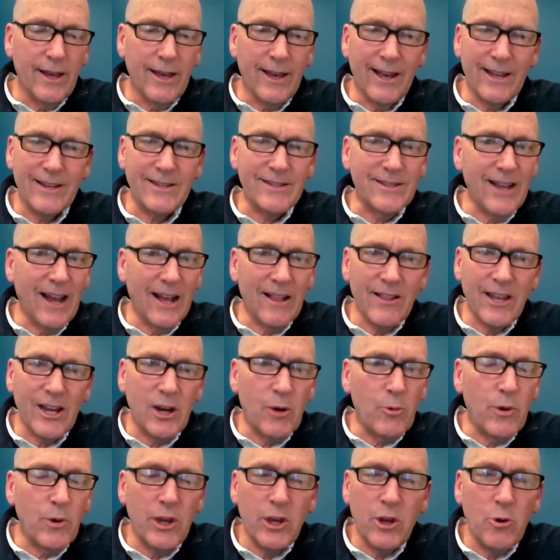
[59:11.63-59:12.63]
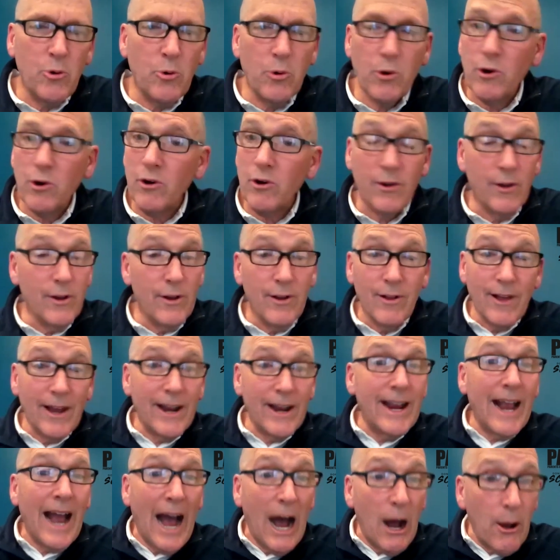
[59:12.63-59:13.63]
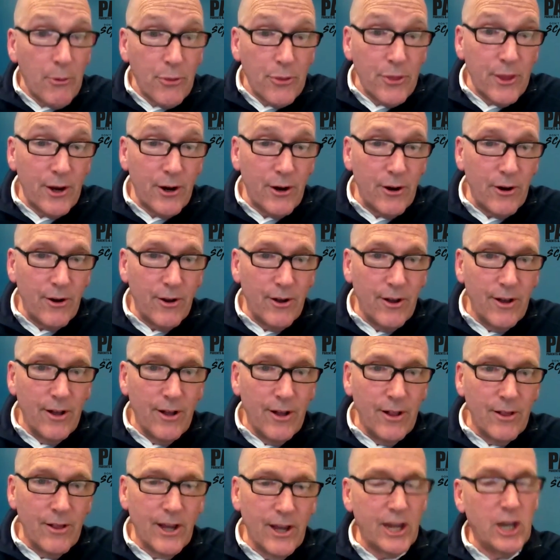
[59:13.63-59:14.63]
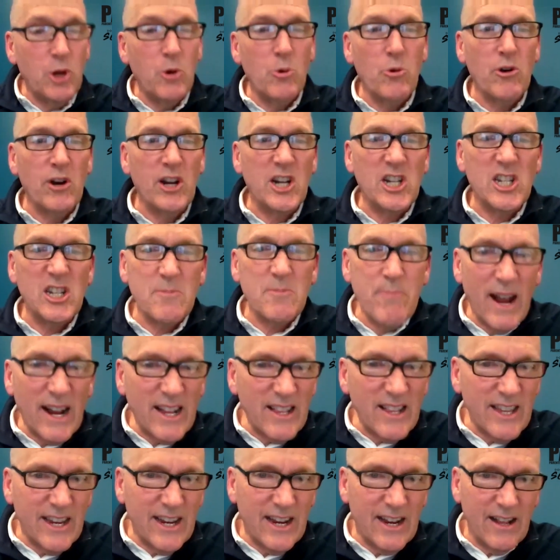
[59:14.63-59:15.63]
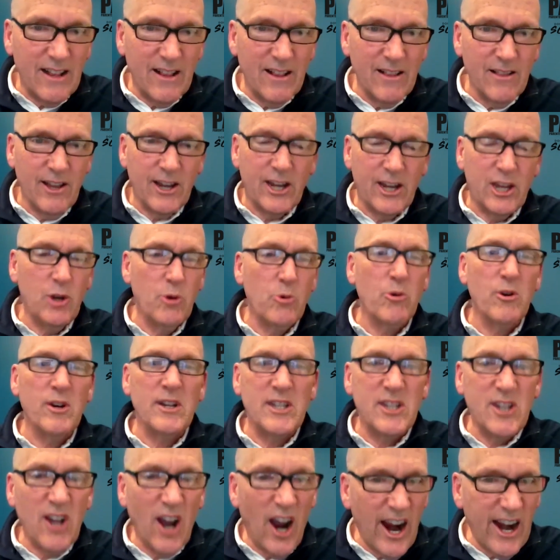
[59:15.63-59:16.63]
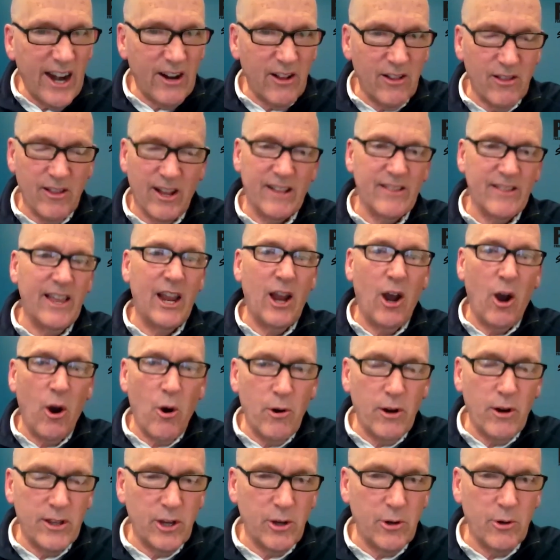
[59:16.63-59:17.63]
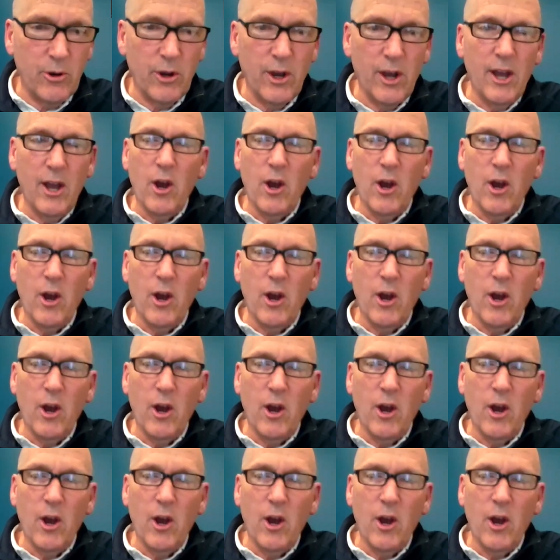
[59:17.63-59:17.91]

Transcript: it's not like when you were like out there, like you were expecting it, like you were entitled, like they owed it to you.